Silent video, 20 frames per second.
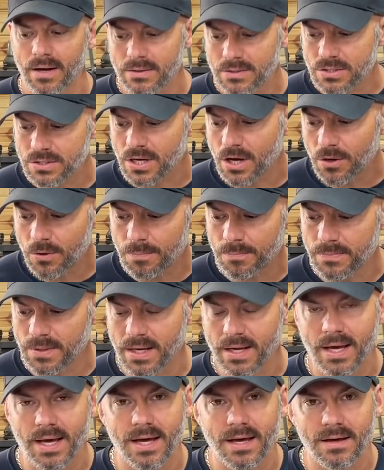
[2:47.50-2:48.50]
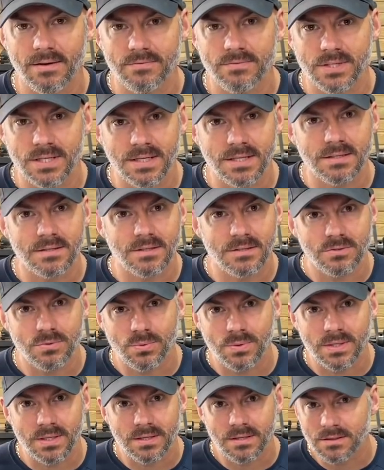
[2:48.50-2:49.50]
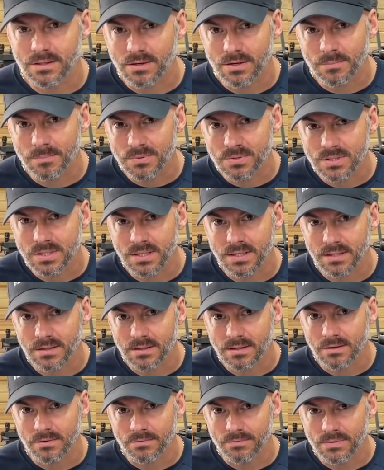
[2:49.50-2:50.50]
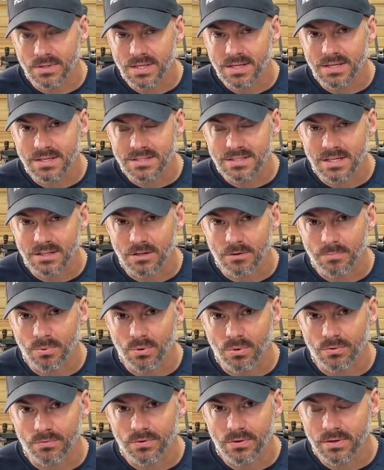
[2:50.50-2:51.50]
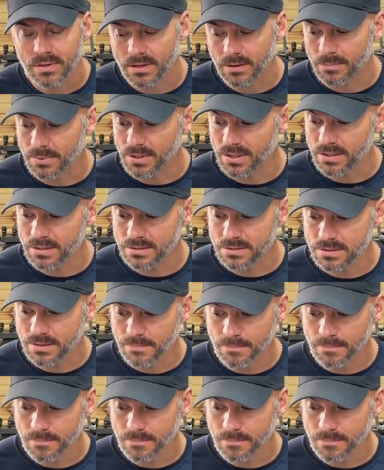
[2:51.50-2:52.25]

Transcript: hope they have 10 to 20 to 30% of this in their portfolio, because